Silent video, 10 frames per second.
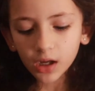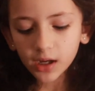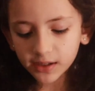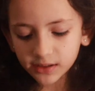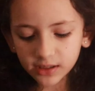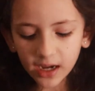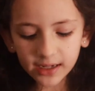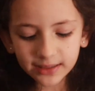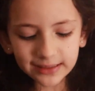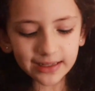It
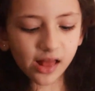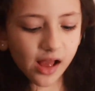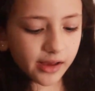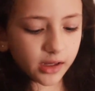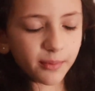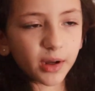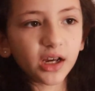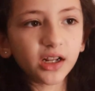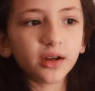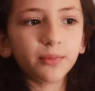tastes like
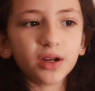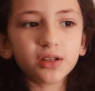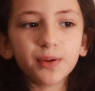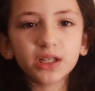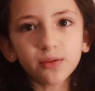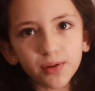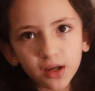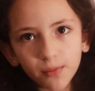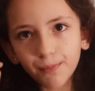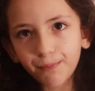banana bread, but a
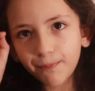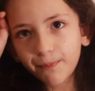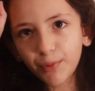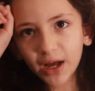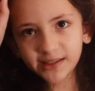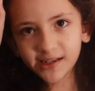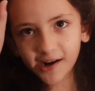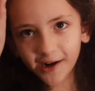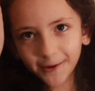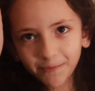bit
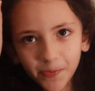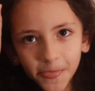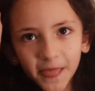better.